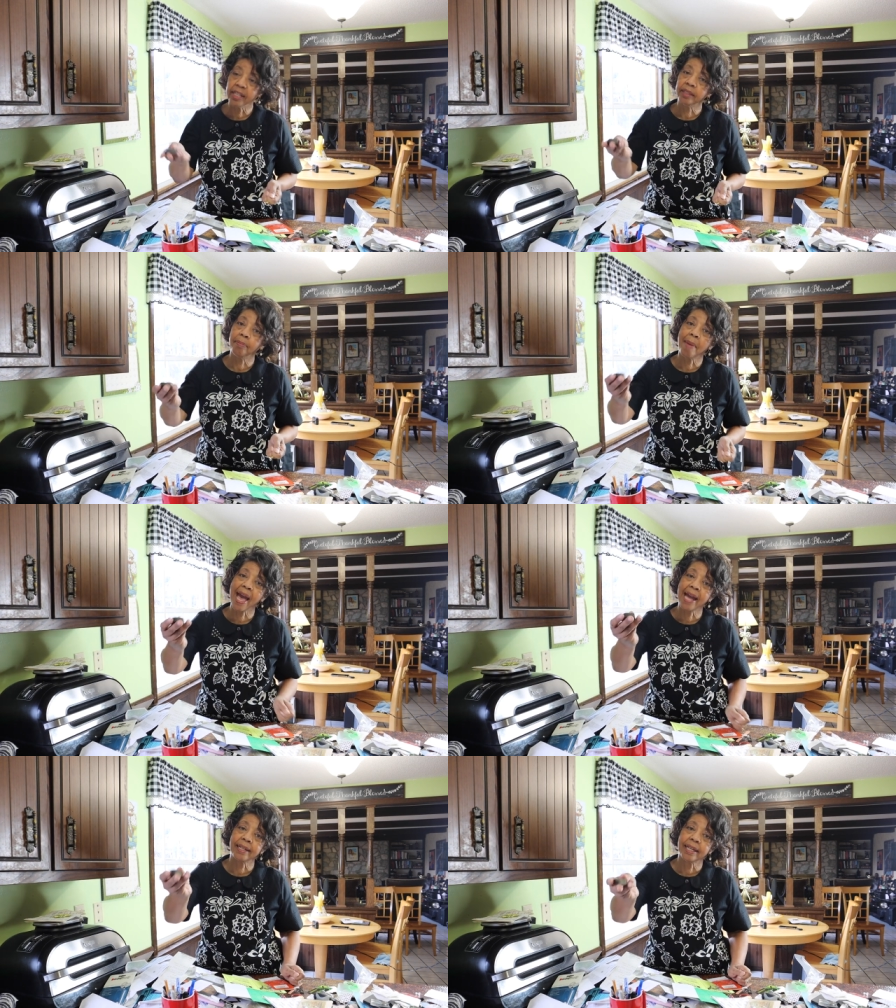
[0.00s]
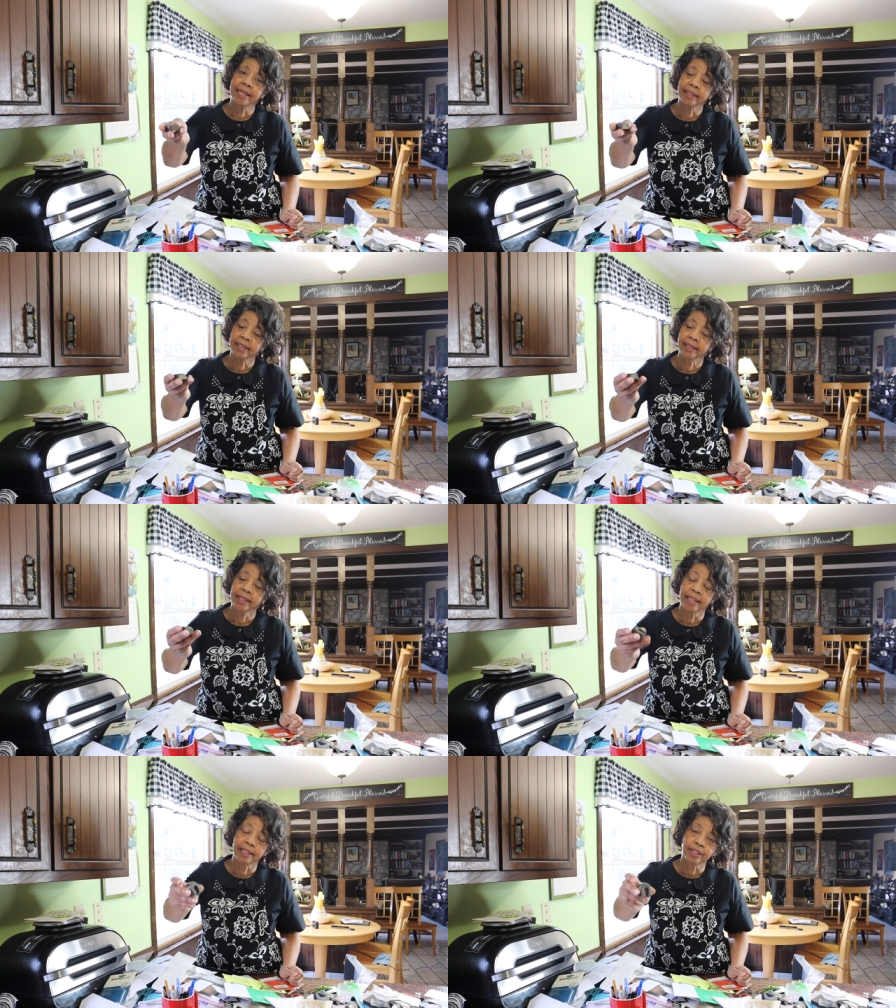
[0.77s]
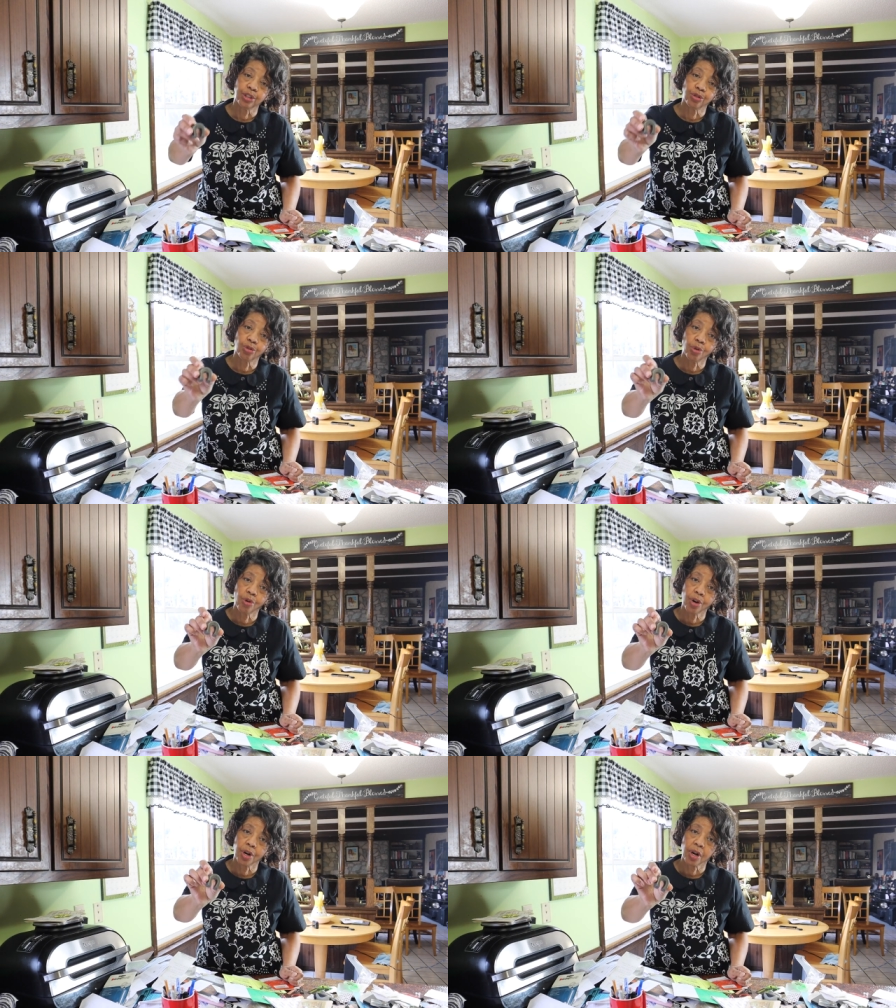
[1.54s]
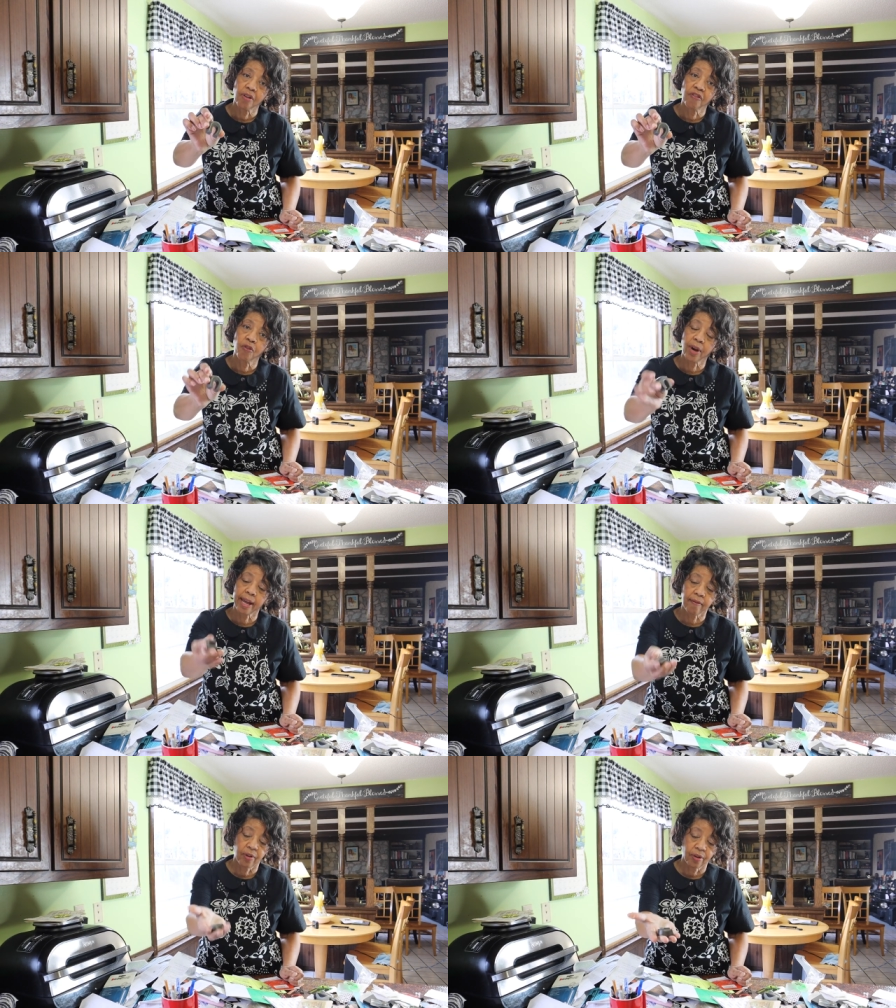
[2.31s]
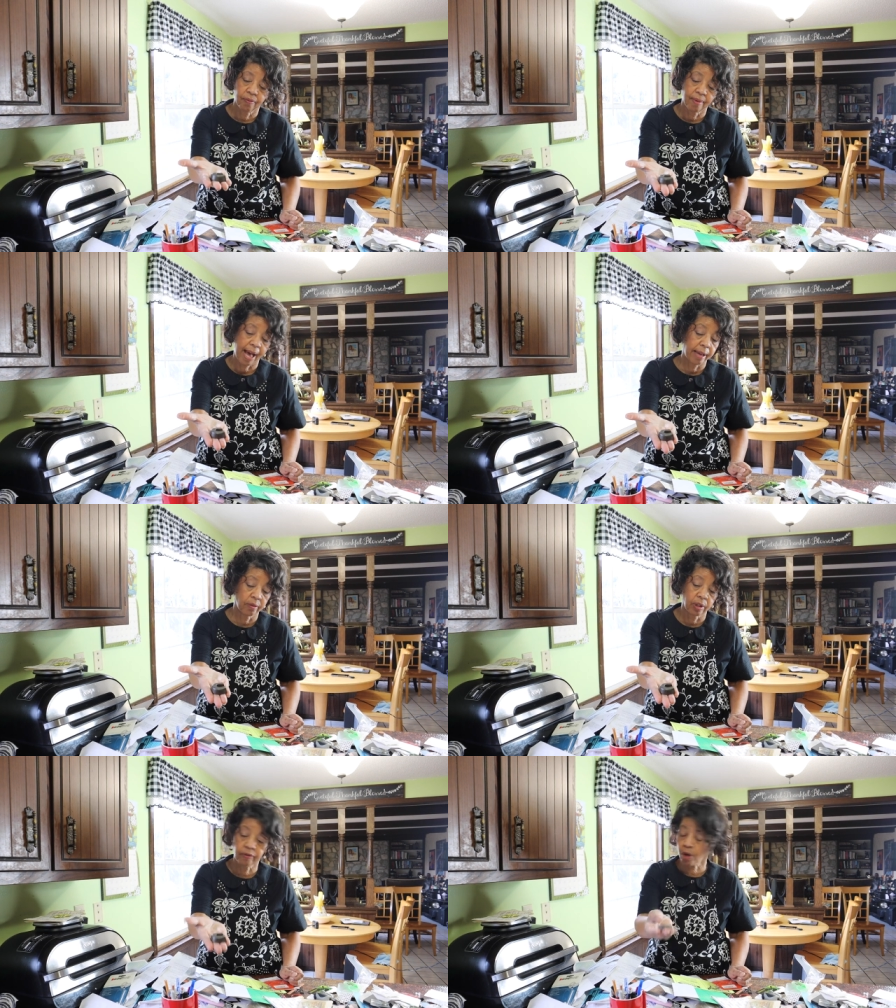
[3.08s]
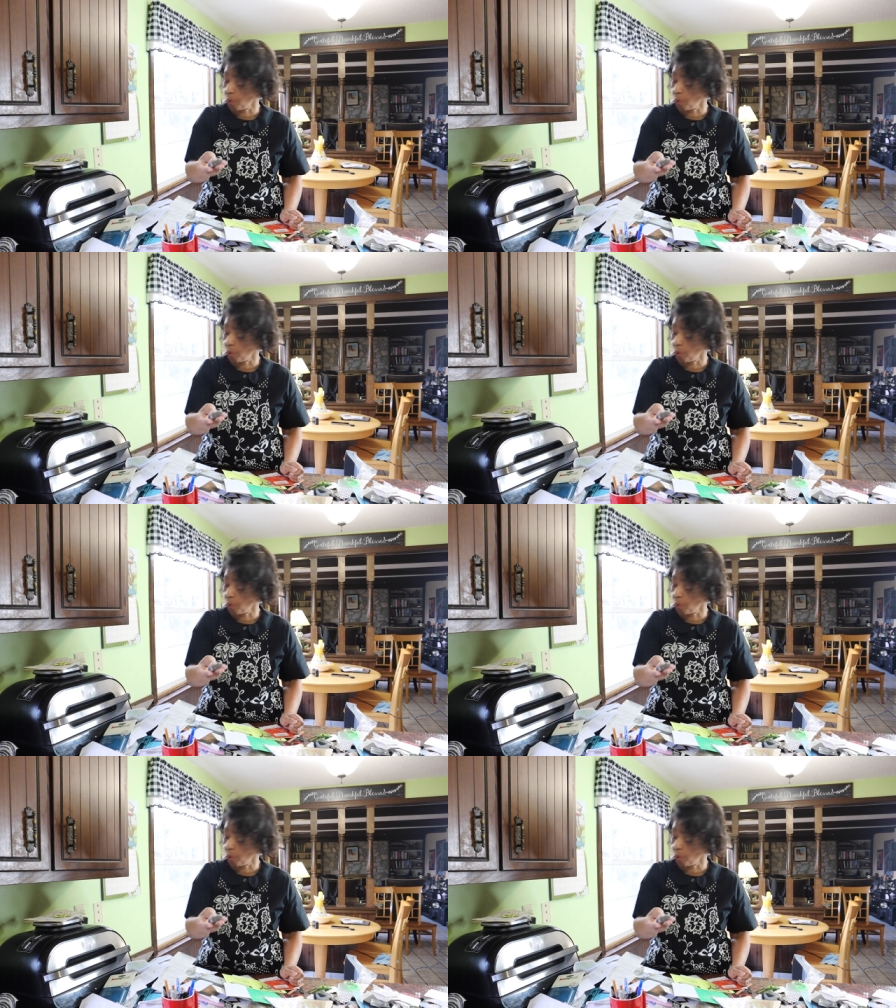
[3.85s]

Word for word: this magnet in this drawer forever. I don't even